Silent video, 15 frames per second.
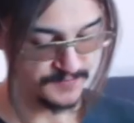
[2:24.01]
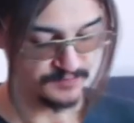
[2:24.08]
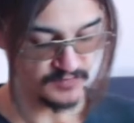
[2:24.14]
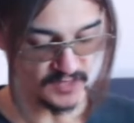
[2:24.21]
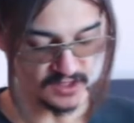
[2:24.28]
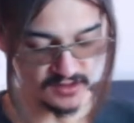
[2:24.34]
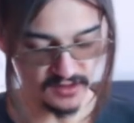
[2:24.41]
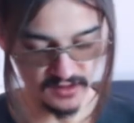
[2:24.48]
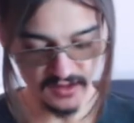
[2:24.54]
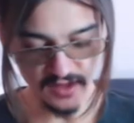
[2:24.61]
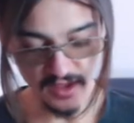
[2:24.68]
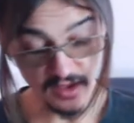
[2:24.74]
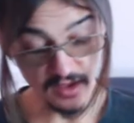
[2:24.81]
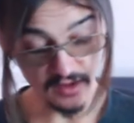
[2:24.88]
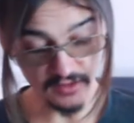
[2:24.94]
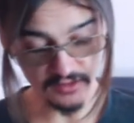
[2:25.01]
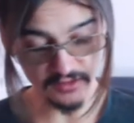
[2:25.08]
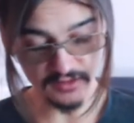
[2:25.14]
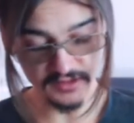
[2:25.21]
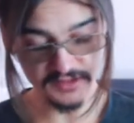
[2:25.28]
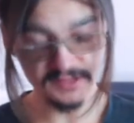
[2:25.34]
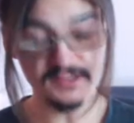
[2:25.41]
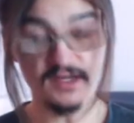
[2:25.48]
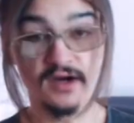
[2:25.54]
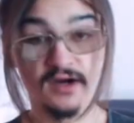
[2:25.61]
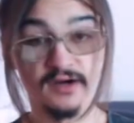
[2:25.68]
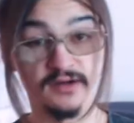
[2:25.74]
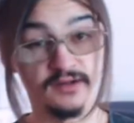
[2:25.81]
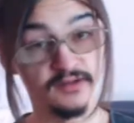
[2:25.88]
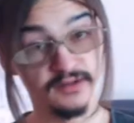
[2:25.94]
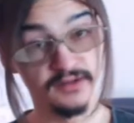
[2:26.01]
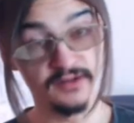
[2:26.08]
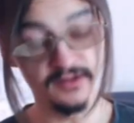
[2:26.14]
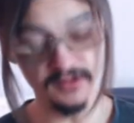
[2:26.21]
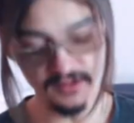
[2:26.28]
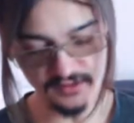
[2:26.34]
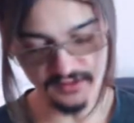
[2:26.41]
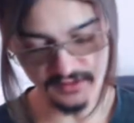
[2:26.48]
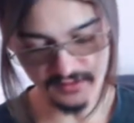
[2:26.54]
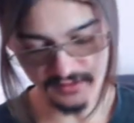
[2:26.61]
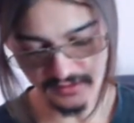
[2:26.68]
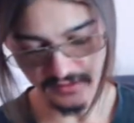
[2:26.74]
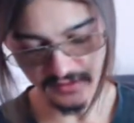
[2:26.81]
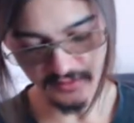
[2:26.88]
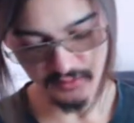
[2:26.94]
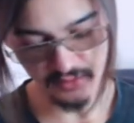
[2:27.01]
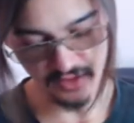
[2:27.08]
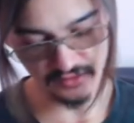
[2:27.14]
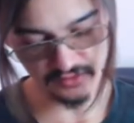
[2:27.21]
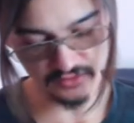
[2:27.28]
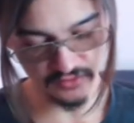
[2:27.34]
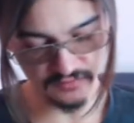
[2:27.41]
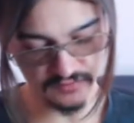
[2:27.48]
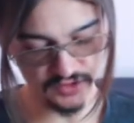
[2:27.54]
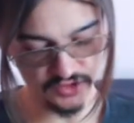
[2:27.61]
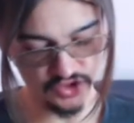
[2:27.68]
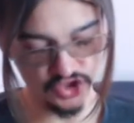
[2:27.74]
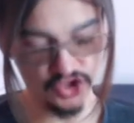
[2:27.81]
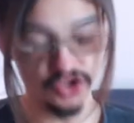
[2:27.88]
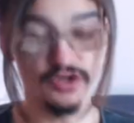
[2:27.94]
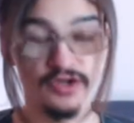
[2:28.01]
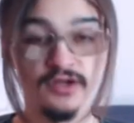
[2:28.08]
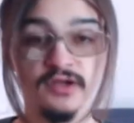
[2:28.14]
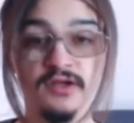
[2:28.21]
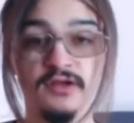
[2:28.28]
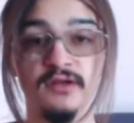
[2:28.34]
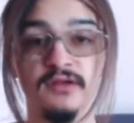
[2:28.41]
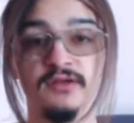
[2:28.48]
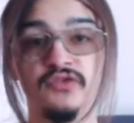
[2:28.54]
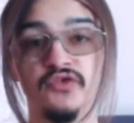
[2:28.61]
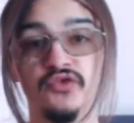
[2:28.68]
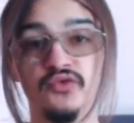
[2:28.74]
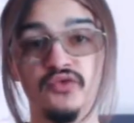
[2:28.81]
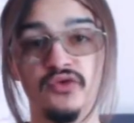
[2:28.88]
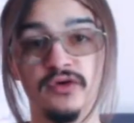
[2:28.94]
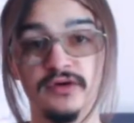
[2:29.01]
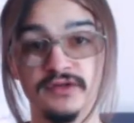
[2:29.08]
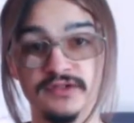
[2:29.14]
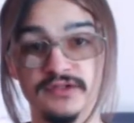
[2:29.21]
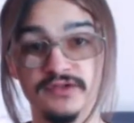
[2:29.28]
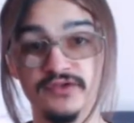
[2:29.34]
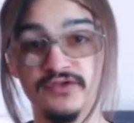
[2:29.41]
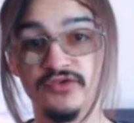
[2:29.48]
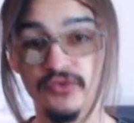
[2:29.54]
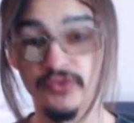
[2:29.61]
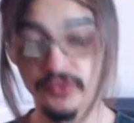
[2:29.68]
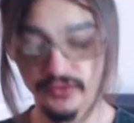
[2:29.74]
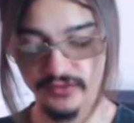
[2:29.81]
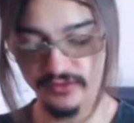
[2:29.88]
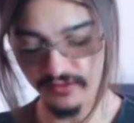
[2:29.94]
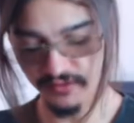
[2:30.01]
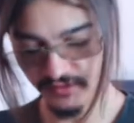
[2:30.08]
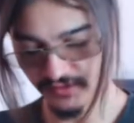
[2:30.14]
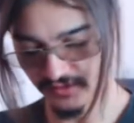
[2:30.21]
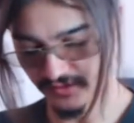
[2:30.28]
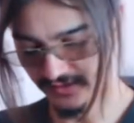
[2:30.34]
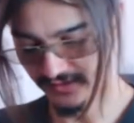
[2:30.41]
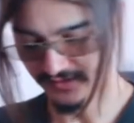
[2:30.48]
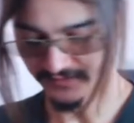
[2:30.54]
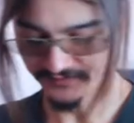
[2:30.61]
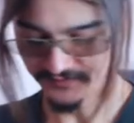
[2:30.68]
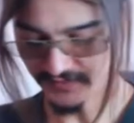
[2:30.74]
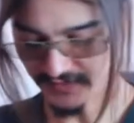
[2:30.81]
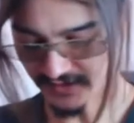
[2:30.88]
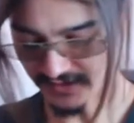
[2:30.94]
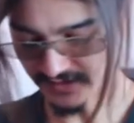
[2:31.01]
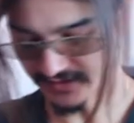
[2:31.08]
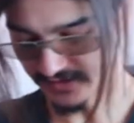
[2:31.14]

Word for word: uh, errors are indeed a part of the journey towards truth yeah